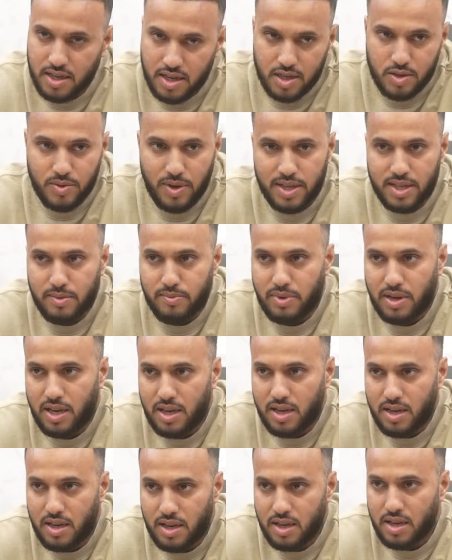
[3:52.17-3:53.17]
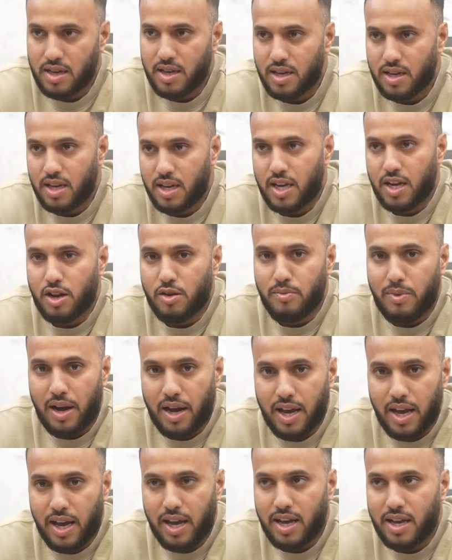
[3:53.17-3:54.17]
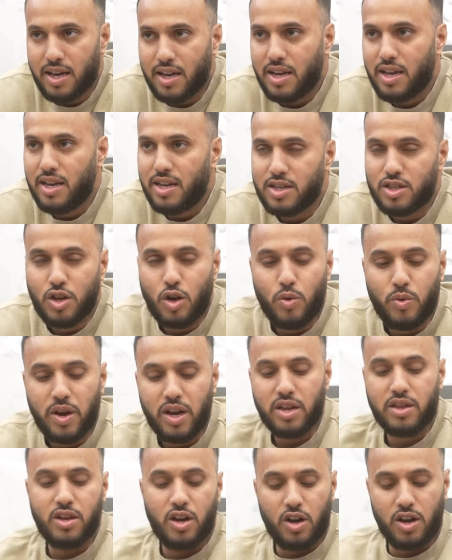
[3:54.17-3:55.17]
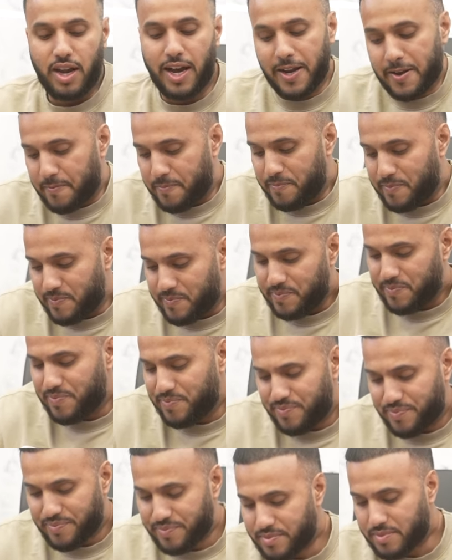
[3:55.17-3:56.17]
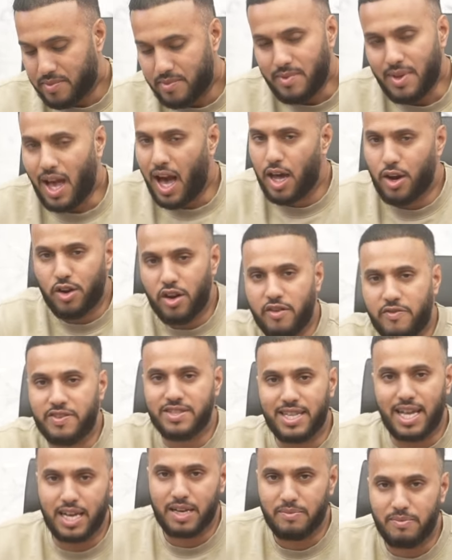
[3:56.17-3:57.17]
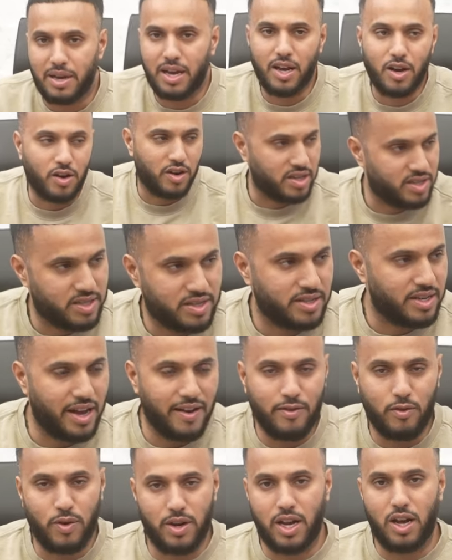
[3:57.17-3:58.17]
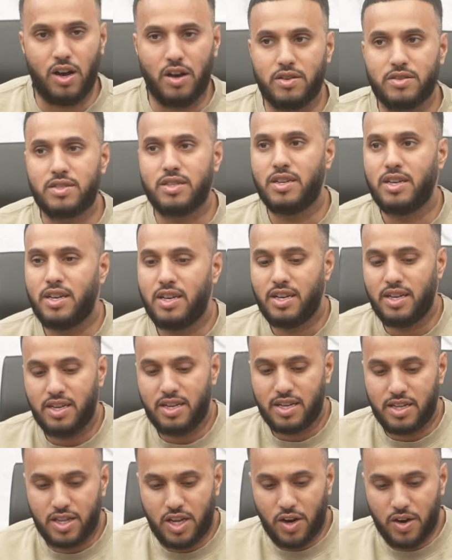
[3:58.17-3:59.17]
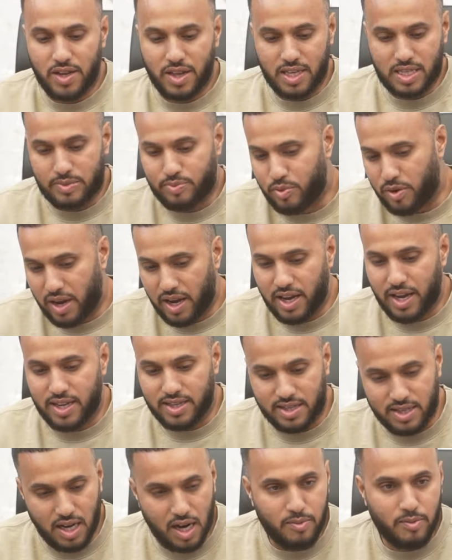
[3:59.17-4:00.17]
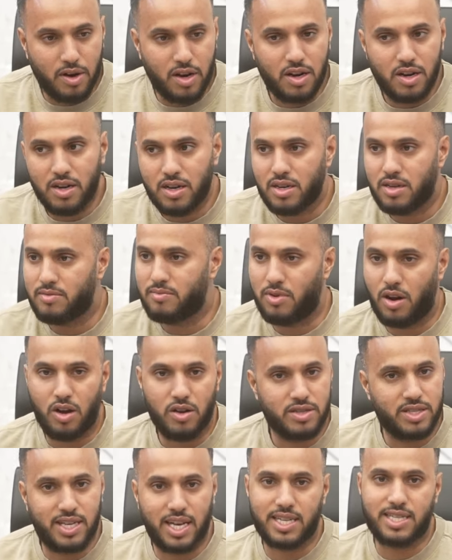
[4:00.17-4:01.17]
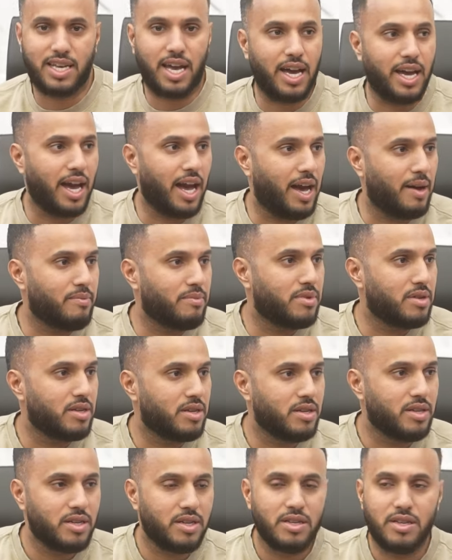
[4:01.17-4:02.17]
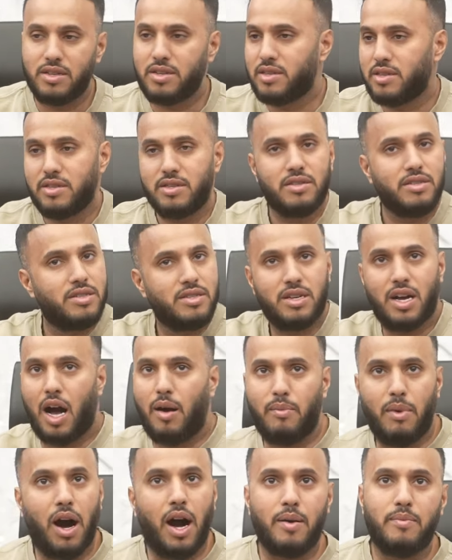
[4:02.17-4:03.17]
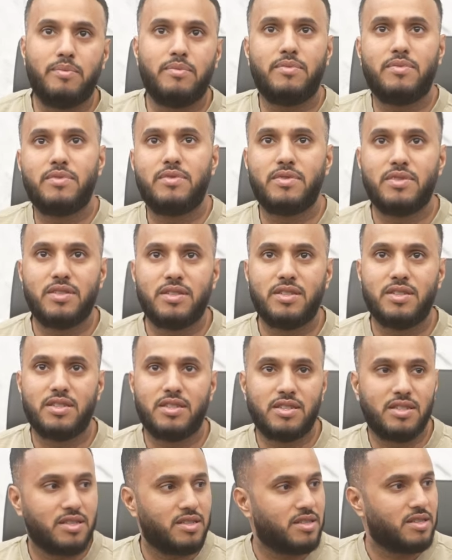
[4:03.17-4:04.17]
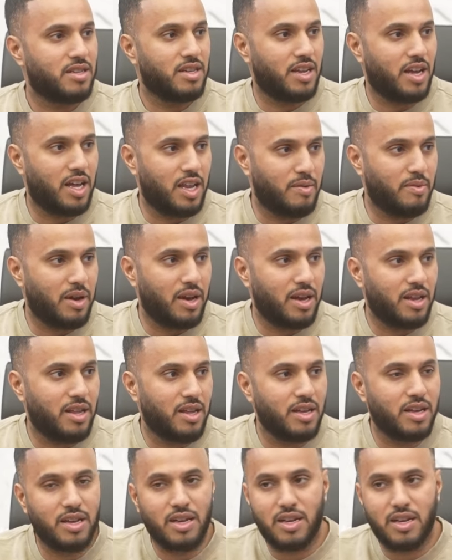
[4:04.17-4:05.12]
cause we had to be here by eight. It's so weird though, like, I don't know if it's like me or it's everyone else. During the spring and summer, bro, 6 a.m., I'm up. You know what I mean?